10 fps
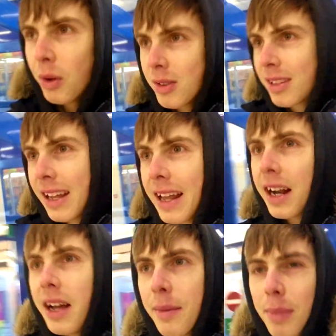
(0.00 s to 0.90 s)
once again,
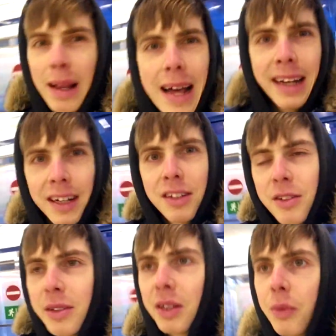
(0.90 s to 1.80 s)
I am planning on
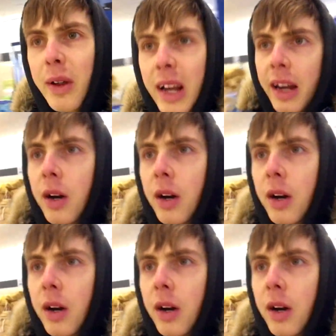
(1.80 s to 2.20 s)
doing the weekly